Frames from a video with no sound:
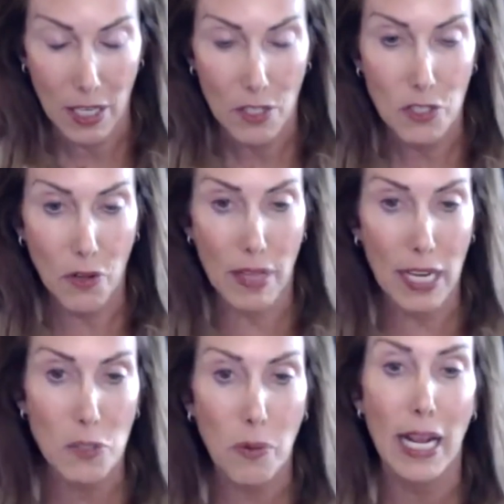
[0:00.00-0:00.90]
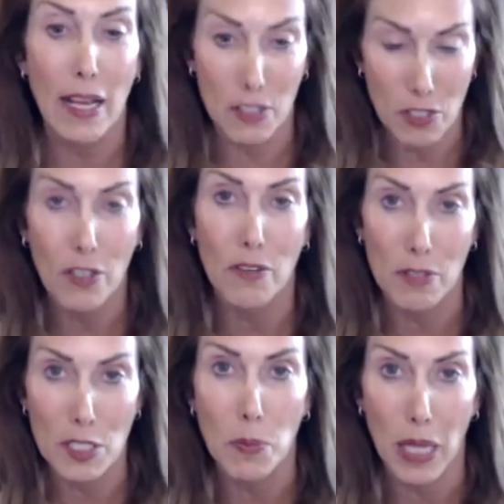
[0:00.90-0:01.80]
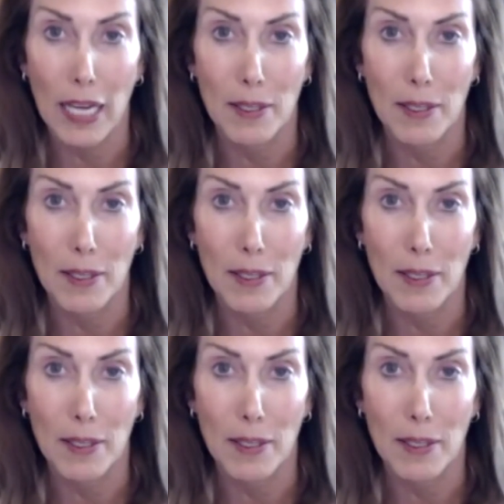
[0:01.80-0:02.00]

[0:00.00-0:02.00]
So that's what Alan's going to explain.